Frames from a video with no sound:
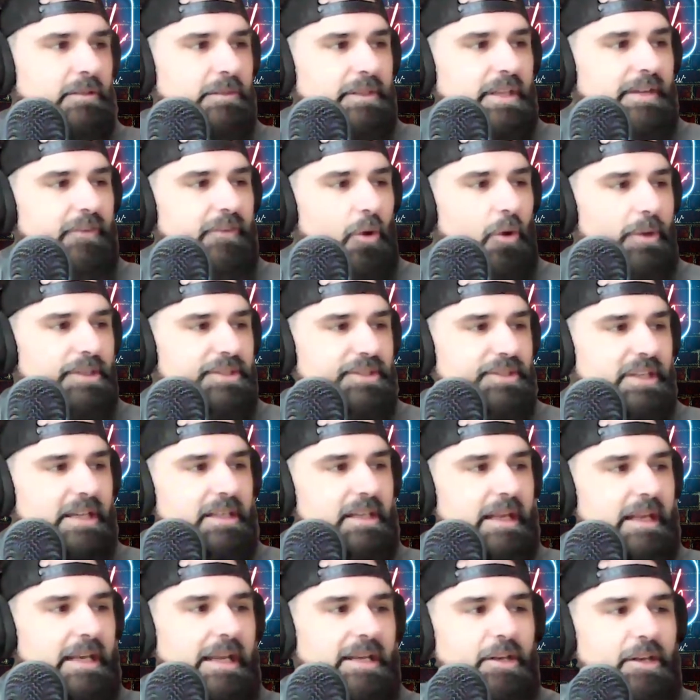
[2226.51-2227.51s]
They've always
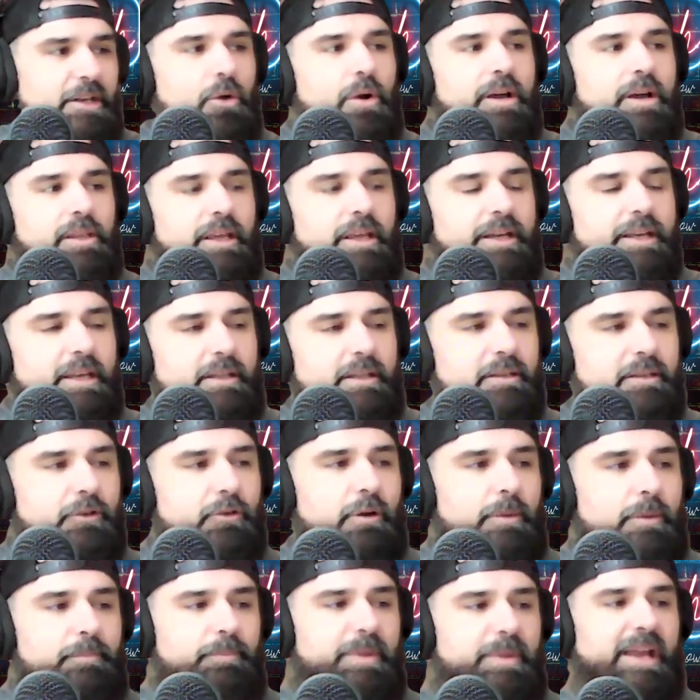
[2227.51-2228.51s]
said, and I know again,
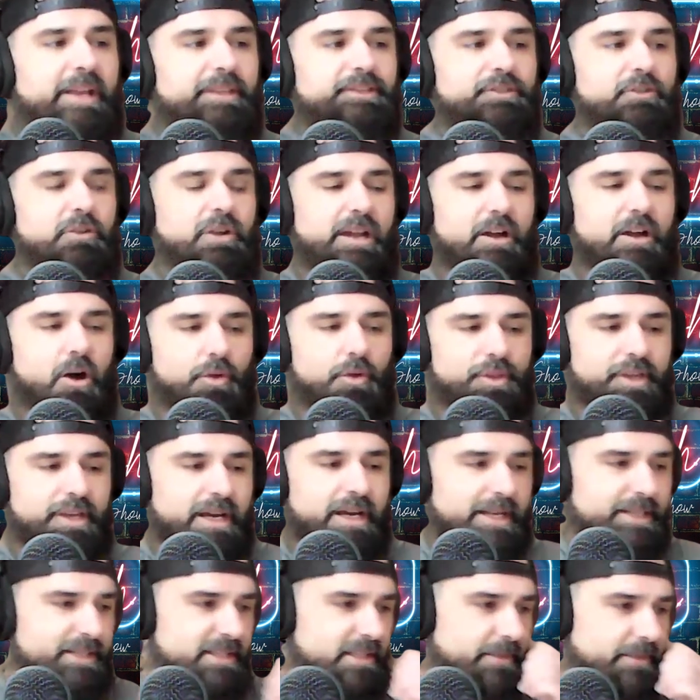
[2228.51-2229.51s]
the band's great. All the
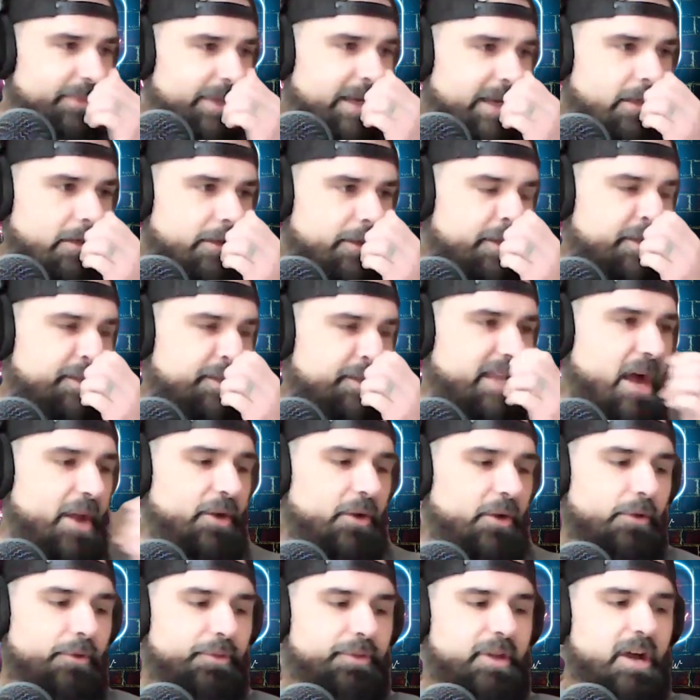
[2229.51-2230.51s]
guys in the band are just
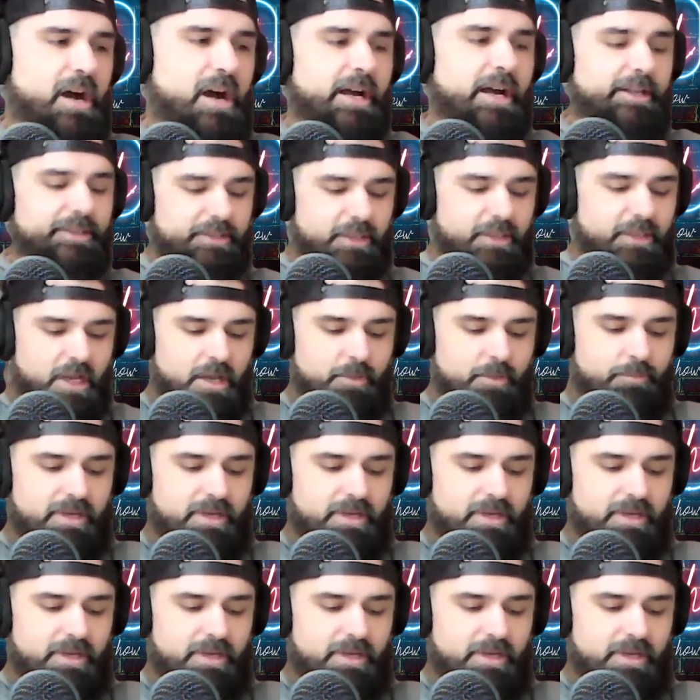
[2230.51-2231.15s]
down to earth guys.